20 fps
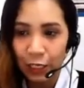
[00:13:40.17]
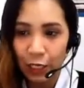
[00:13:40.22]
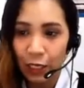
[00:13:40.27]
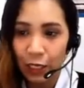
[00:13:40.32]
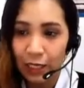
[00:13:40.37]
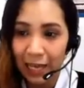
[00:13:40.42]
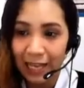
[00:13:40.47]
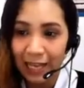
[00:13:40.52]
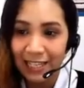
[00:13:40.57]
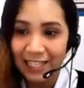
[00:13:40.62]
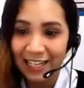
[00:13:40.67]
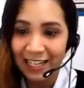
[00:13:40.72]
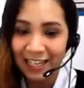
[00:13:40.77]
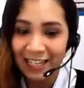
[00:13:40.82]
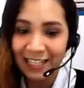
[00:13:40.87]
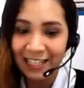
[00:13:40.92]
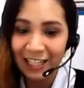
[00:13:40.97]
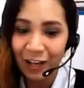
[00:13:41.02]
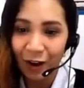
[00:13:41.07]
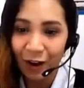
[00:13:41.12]
call.
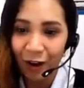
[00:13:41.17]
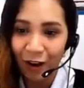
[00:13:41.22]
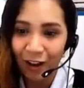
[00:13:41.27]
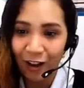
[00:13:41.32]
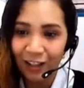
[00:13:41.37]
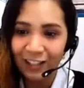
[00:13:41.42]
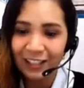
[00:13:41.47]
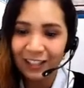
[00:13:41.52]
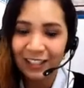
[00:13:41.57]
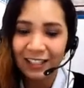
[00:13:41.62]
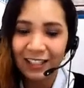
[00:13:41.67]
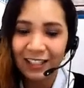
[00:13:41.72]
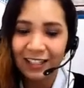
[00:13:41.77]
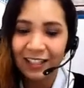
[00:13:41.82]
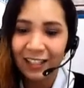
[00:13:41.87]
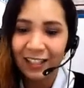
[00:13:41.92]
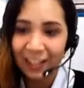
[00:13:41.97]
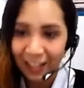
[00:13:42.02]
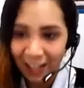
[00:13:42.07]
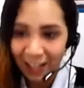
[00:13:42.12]
I didn't
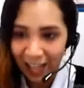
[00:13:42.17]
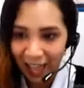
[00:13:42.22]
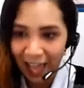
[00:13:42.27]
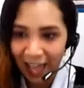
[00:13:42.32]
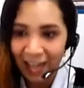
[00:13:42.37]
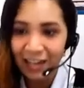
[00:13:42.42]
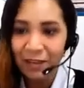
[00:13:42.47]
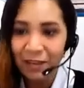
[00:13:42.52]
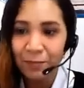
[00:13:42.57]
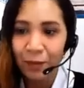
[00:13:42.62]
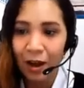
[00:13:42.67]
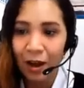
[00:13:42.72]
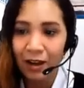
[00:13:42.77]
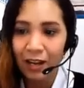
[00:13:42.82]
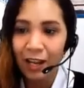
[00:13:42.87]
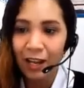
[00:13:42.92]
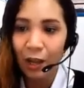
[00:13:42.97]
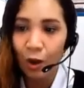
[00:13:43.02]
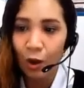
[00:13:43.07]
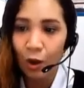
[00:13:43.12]
call anybody